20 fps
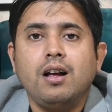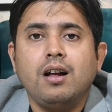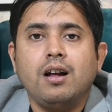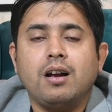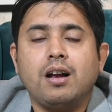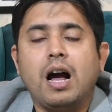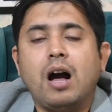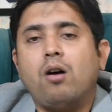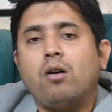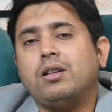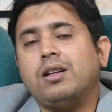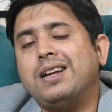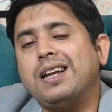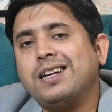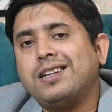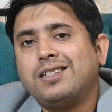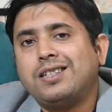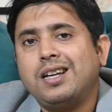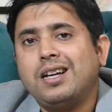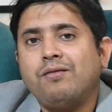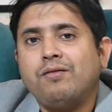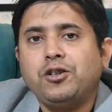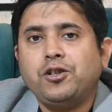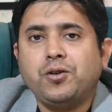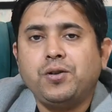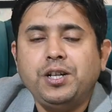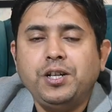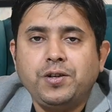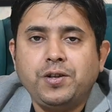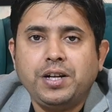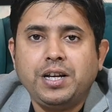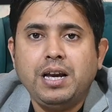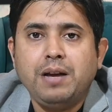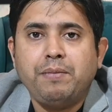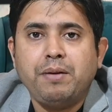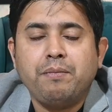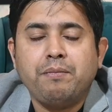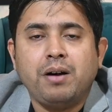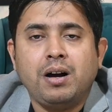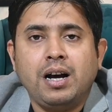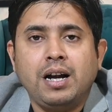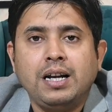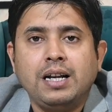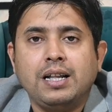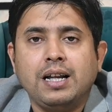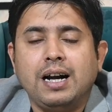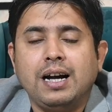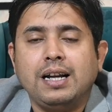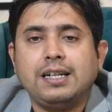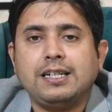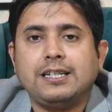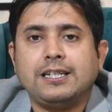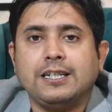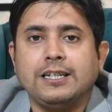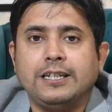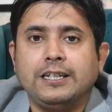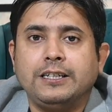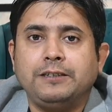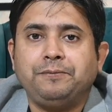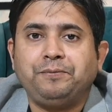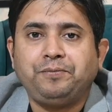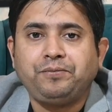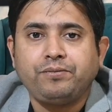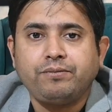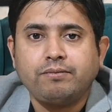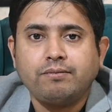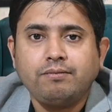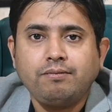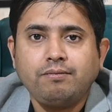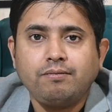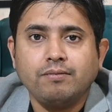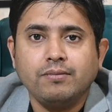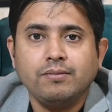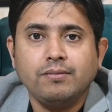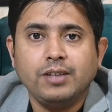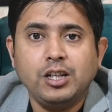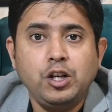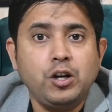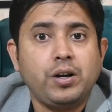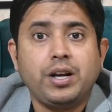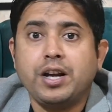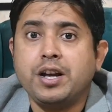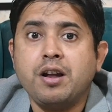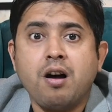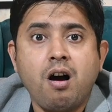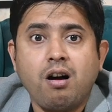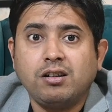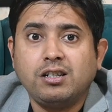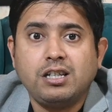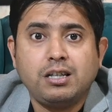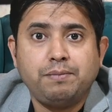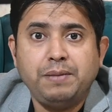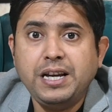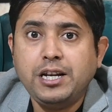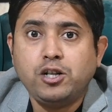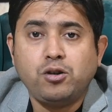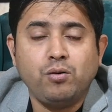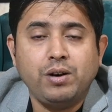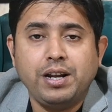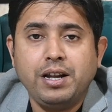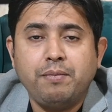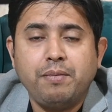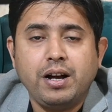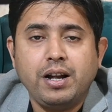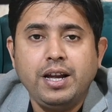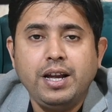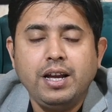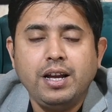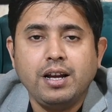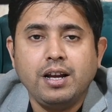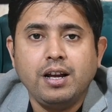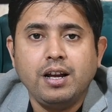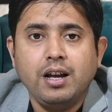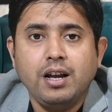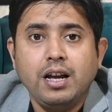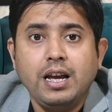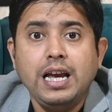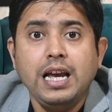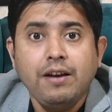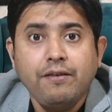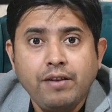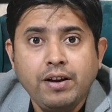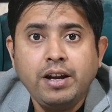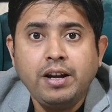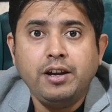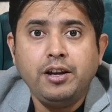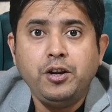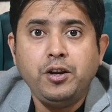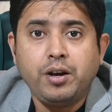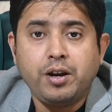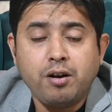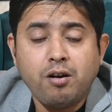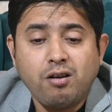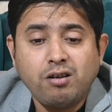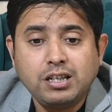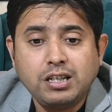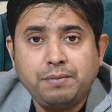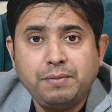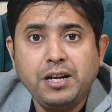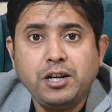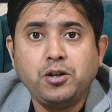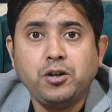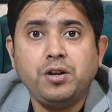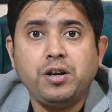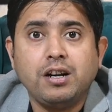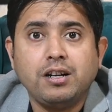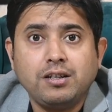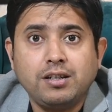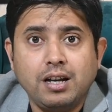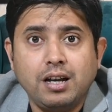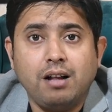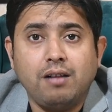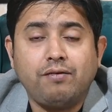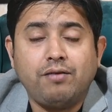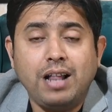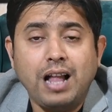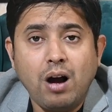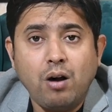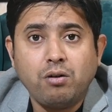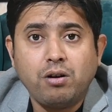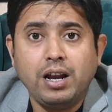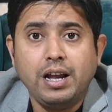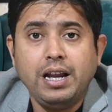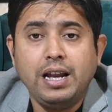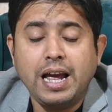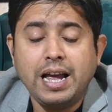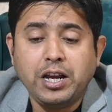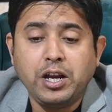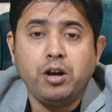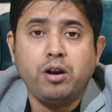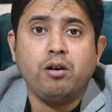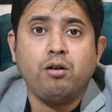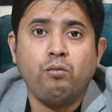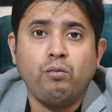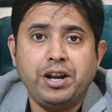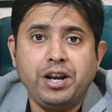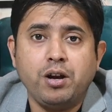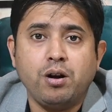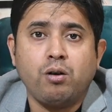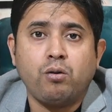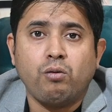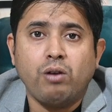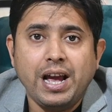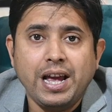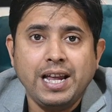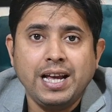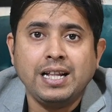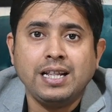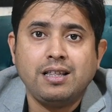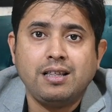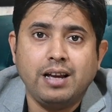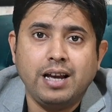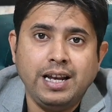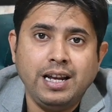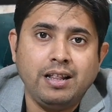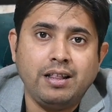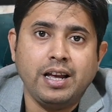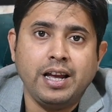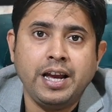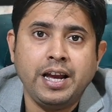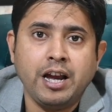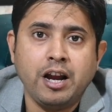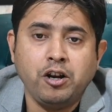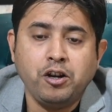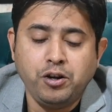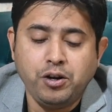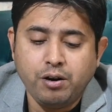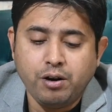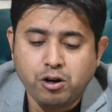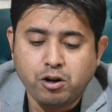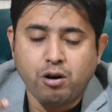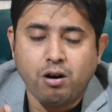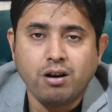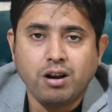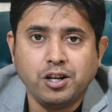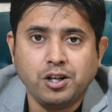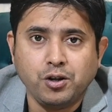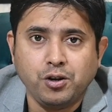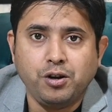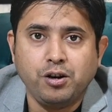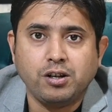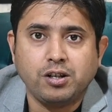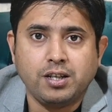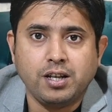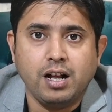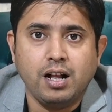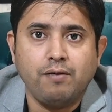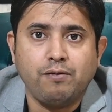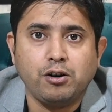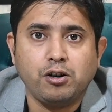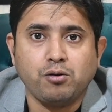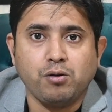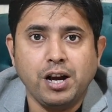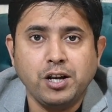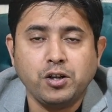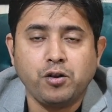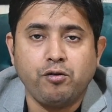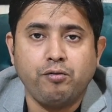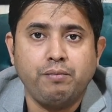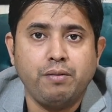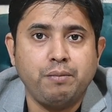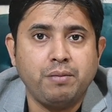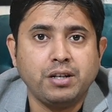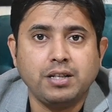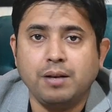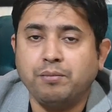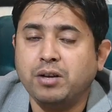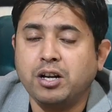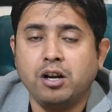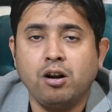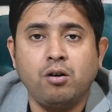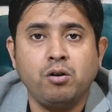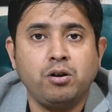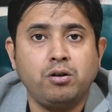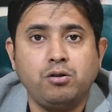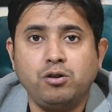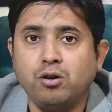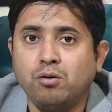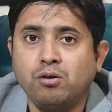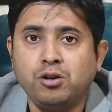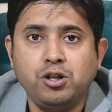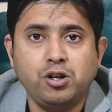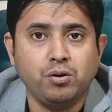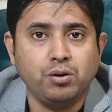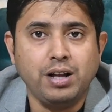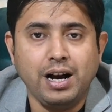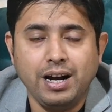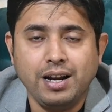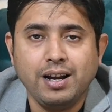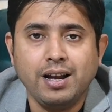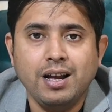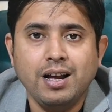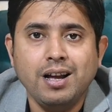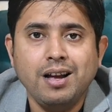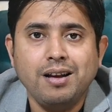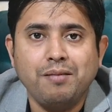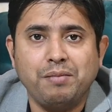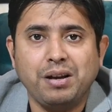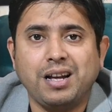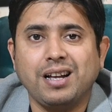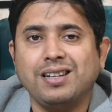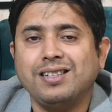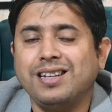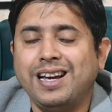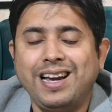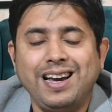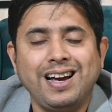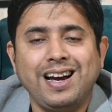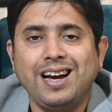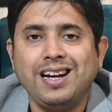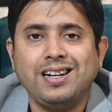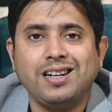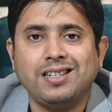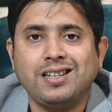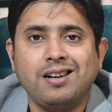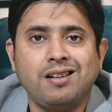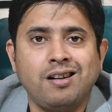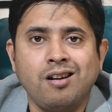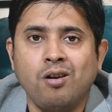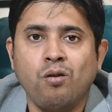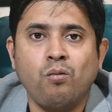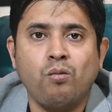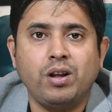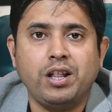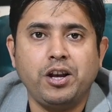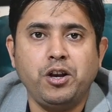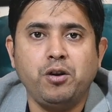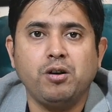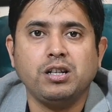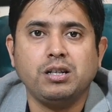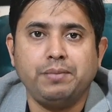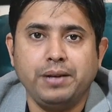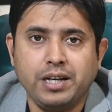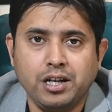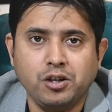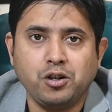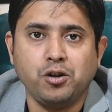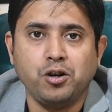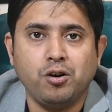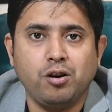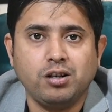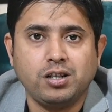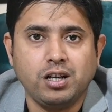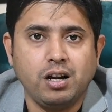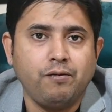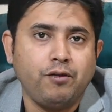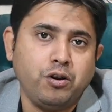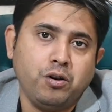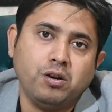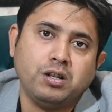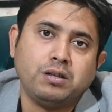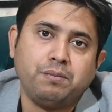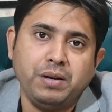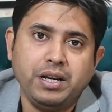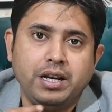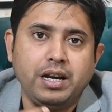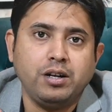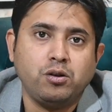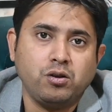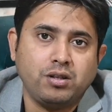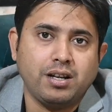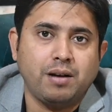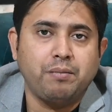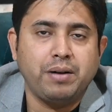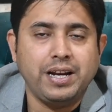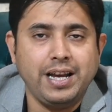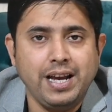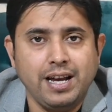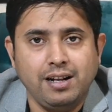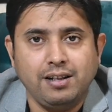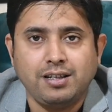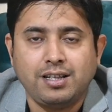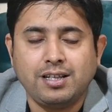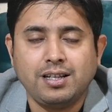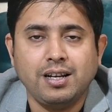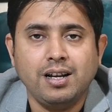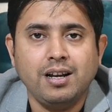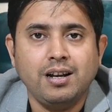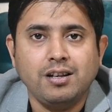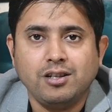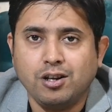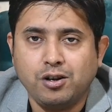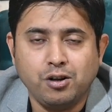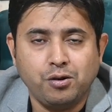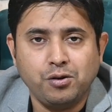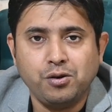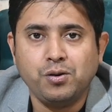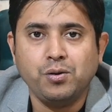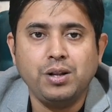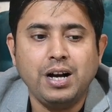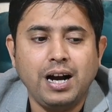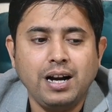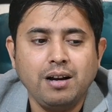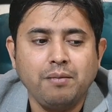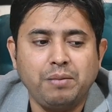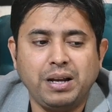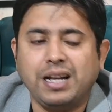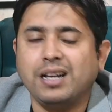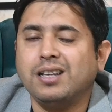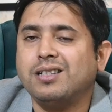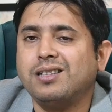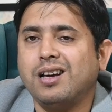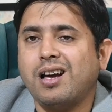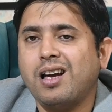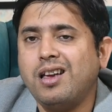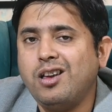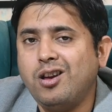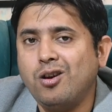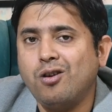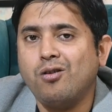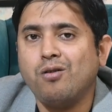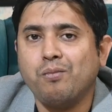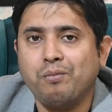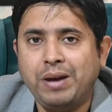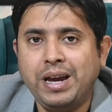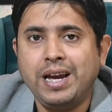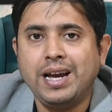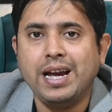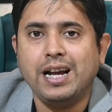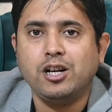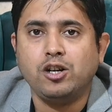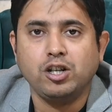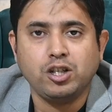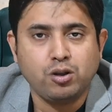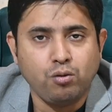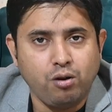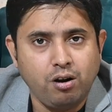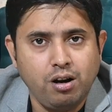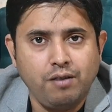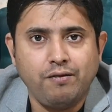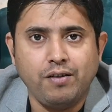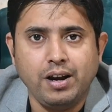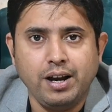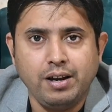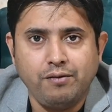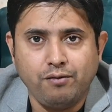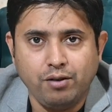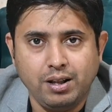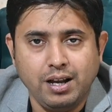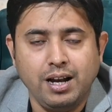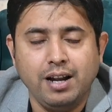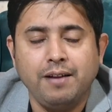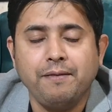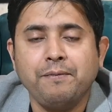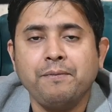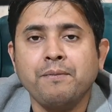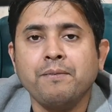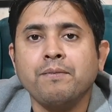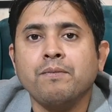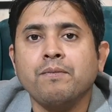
Now the next thing which you need to keep in mind, that you cannot speak to anybody. Even you cannot speak to yourself loudly, like when you are writing anything and you are talking to yourself or trying to remember something. No, don't do that, because AI doesn't know whether you're speaking to yourself or you're speaking to somebody else. So don't do that, because you may get disqualified for that.